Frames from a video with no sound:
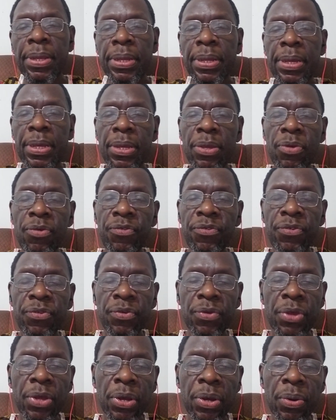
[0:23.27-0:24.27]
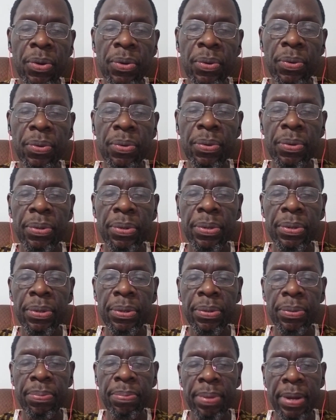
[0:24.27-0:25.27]
He used to go
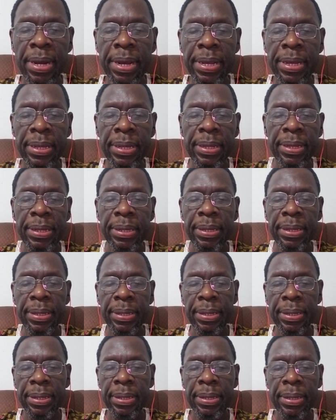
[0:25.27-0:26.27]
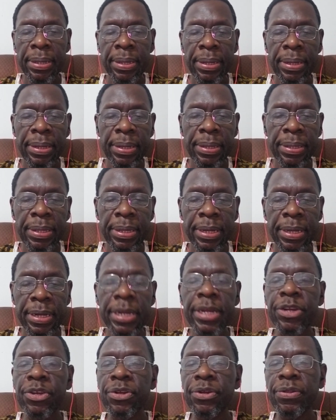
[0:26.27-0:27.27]
by the
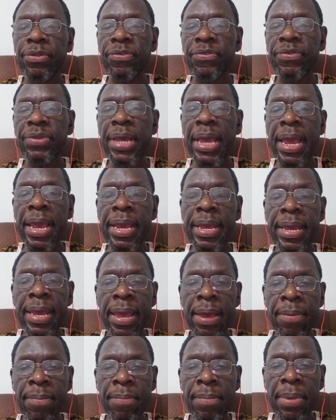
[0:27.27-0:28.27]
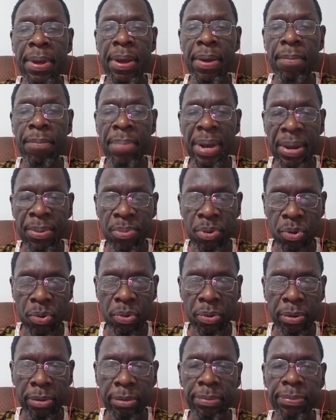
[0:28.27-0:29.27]
initials A.M. Babu.
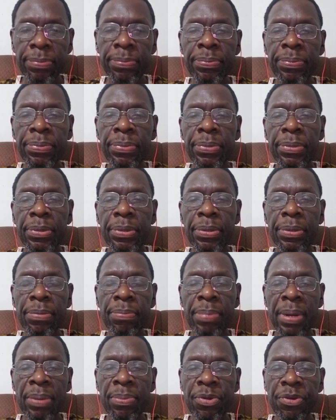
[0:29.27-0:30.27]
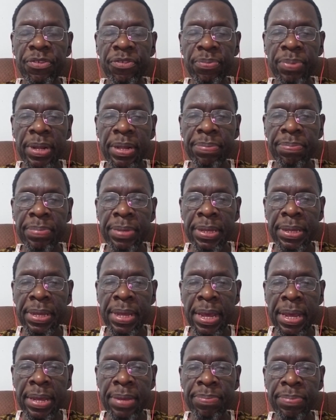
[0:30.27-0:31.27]
Babu is spelled
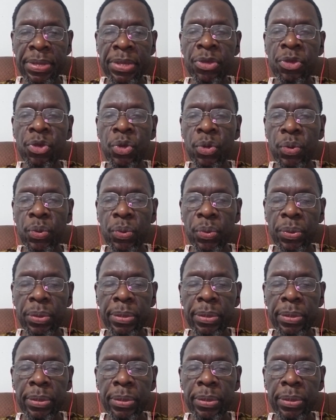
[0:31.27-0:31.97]
B-A-B-U.